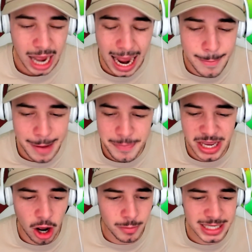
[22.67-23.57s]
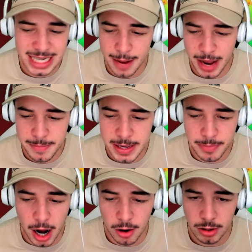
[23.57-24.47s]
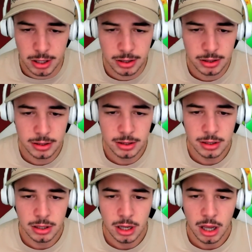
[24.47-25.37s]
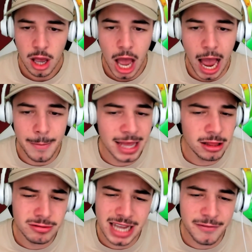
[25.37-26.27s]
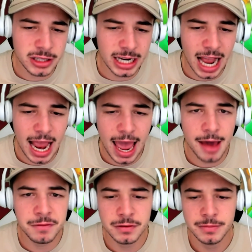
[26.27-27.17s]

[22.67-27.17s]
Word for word: I might be homeless, I might be broke. I might lose everything I have.